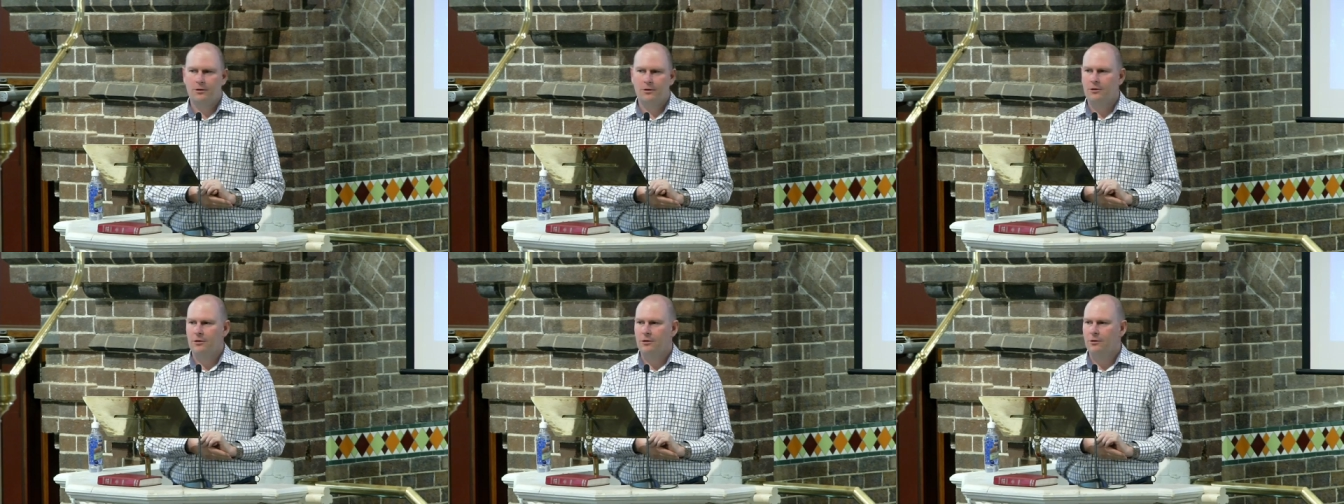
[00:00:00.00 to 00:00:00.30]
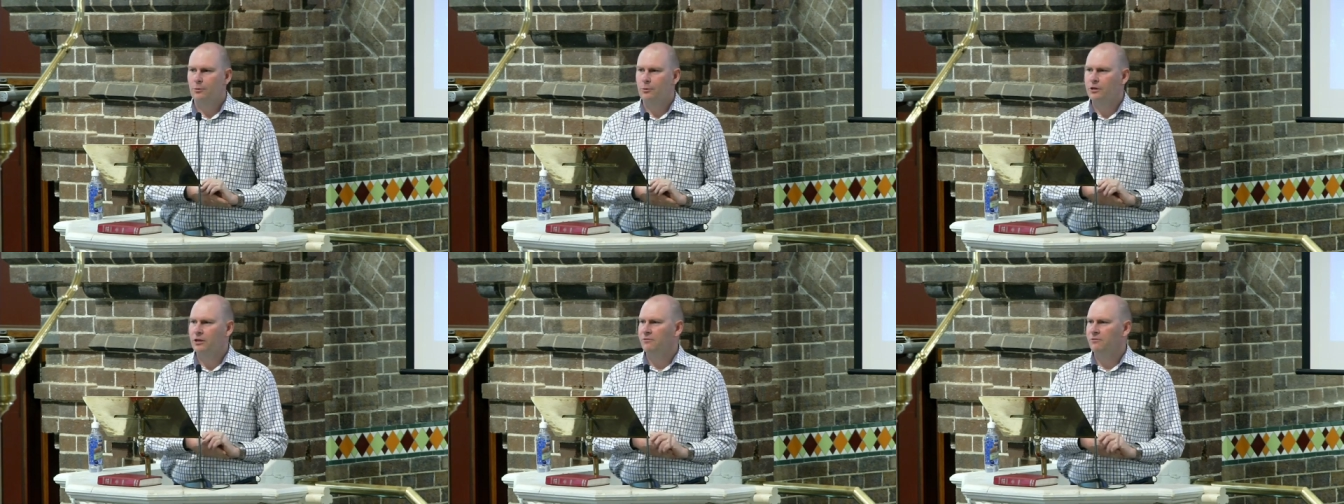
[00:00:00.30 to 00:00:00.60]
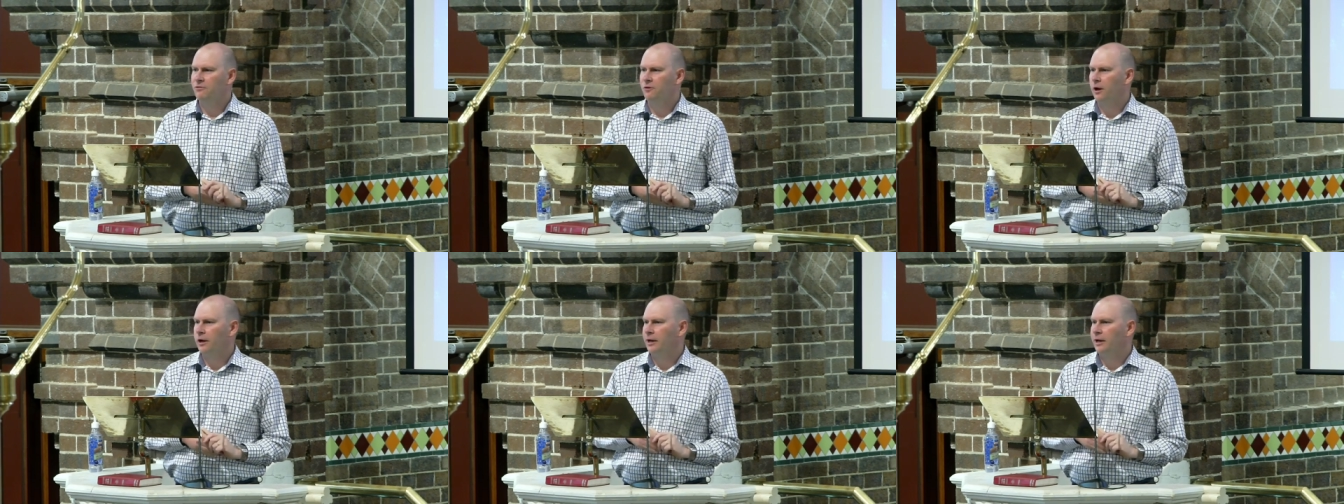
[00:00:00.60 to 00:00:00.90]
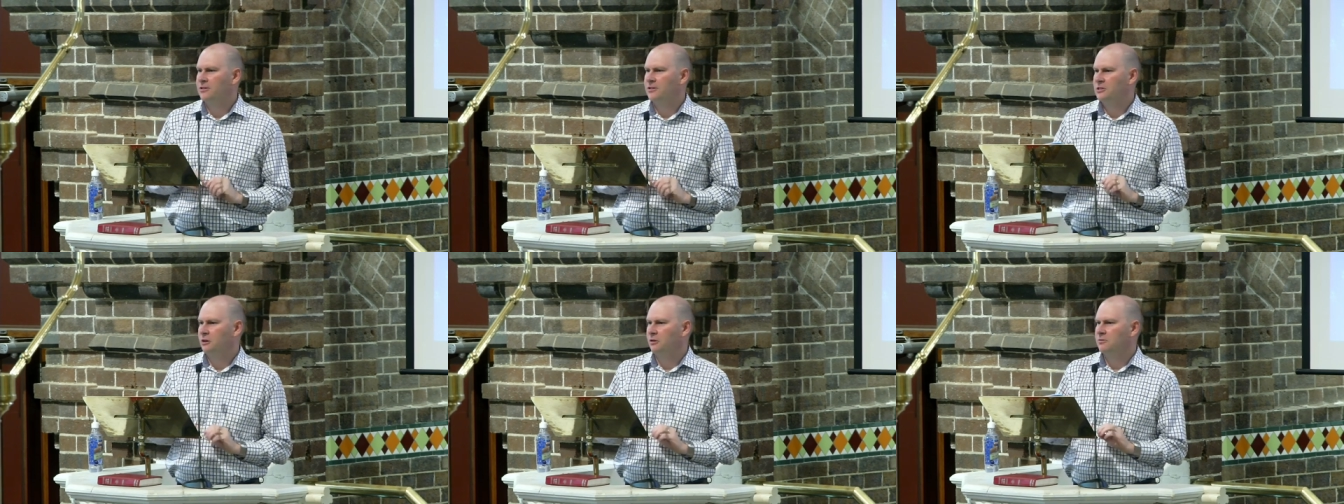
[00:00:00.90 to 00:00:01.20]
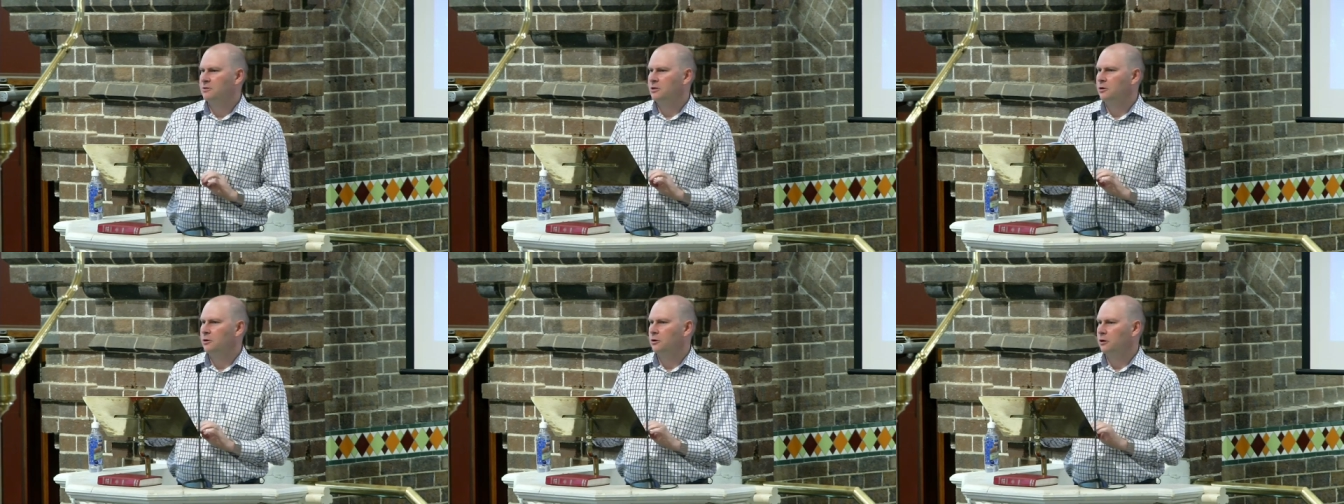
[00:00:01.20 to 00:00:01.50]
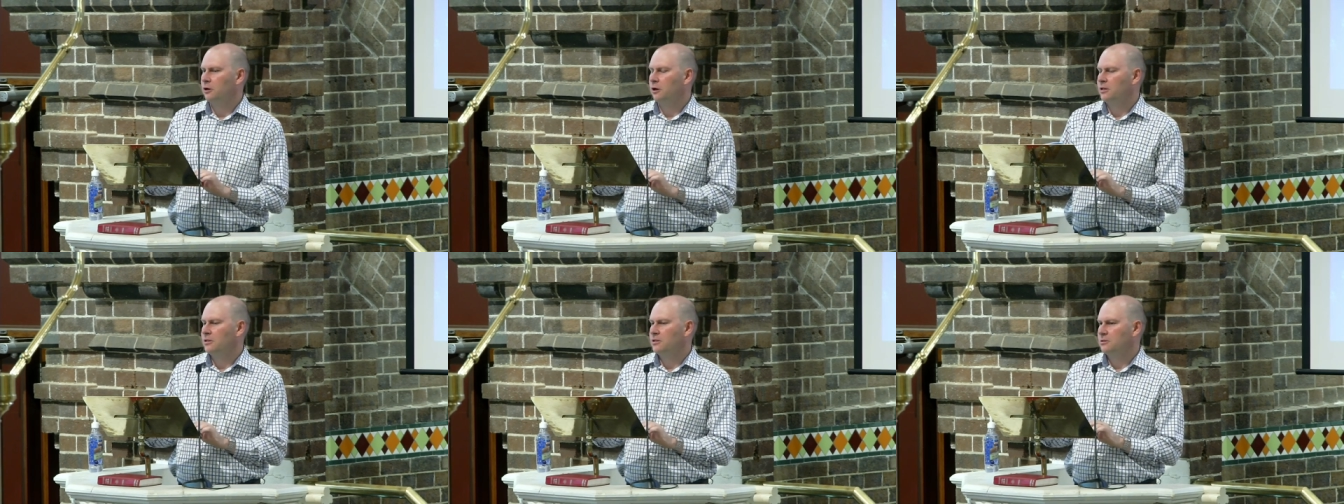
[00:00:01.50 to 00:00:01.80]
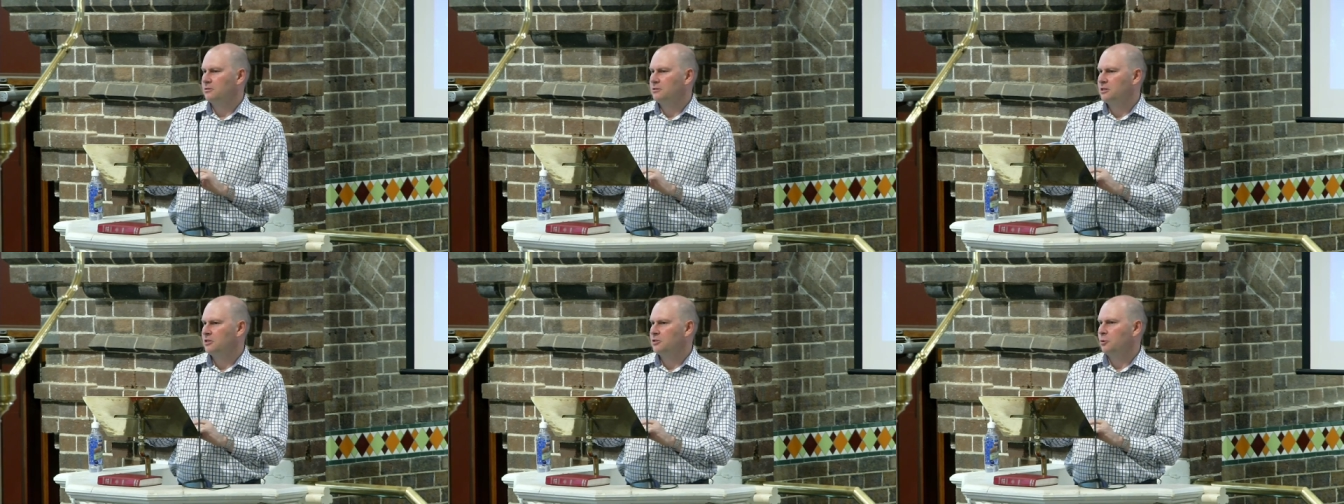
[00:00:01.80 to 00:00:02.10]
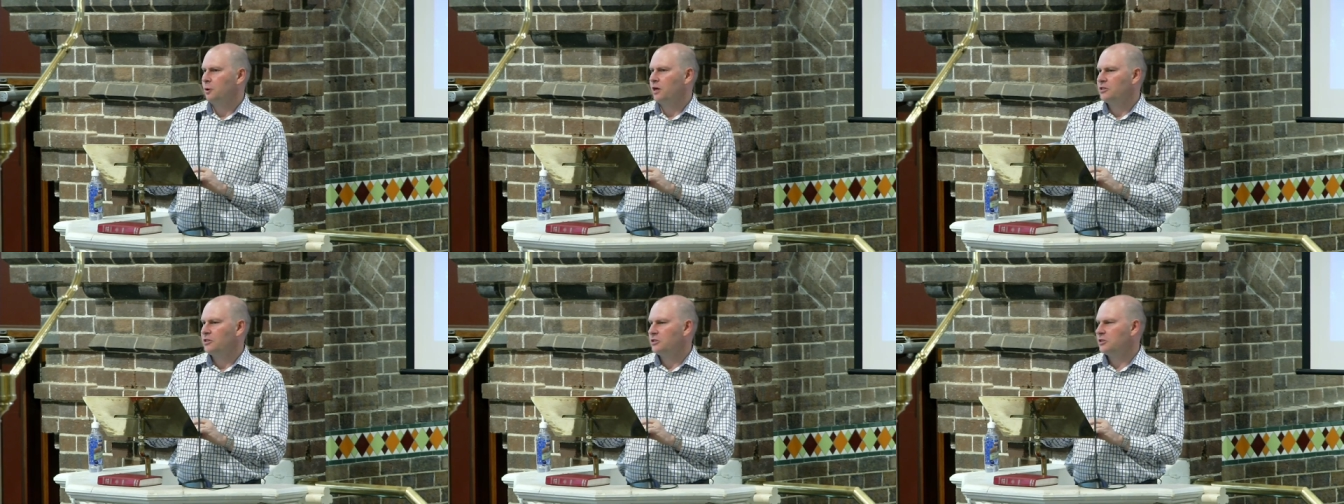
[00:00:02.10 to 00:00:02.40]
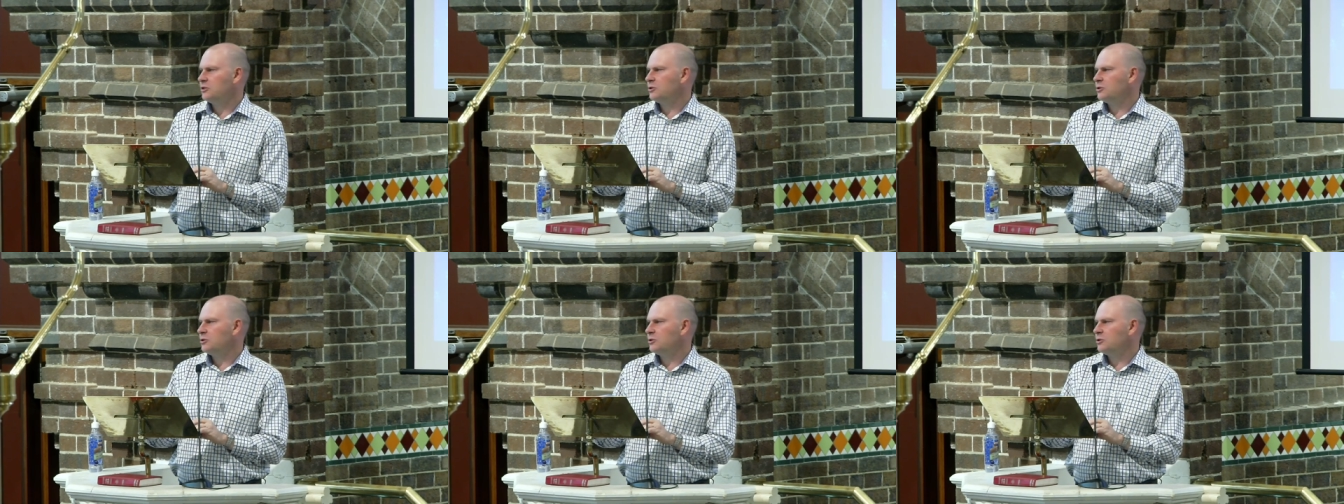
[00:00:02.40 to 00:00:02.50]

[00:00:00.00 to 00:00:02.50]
We can find ourselves in all kinds of situations